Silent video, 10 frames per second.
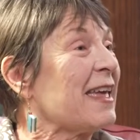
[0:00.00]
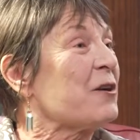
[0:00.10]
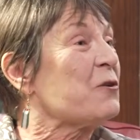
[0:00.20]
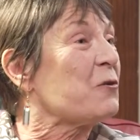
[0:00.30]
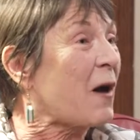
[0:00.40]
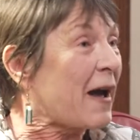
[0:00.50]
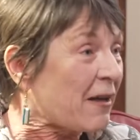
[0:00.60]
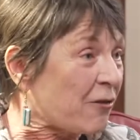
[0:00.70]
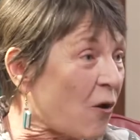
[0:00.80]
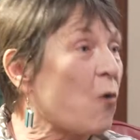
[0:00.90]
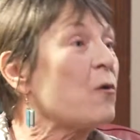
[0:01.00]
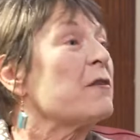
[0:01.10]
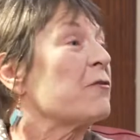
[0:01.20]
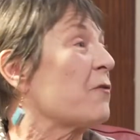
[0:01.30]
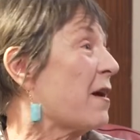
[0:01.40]
who only
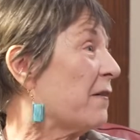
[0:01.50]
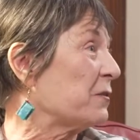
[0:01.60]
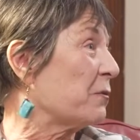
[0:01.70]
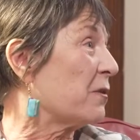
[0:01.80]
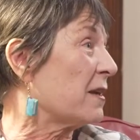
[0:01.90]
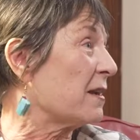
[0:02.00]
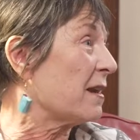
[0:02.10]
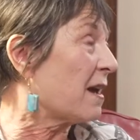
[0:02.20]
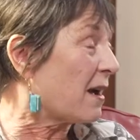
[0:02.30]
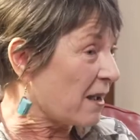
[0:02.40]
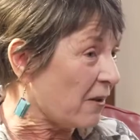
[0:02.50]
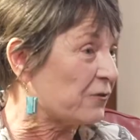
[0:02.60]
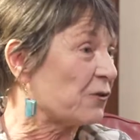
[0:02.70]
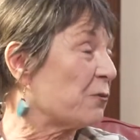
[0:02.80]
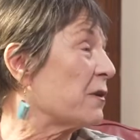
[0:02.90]
thrives within a
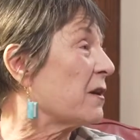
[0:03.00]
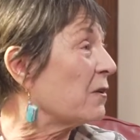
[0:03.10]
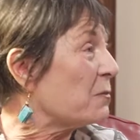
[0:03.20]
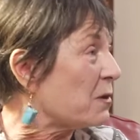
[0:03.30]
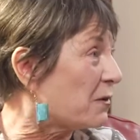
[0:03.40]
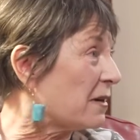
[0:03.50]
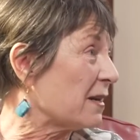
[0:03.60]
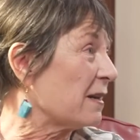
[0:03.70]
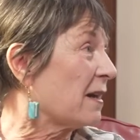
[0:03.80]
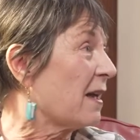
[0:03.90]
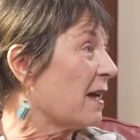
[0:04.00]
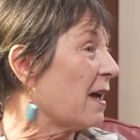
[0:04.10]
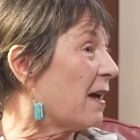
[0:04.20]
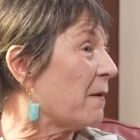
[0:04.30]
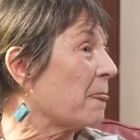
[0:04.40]
culture, within a community,
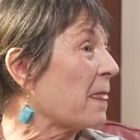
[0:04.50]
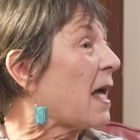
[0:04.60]
how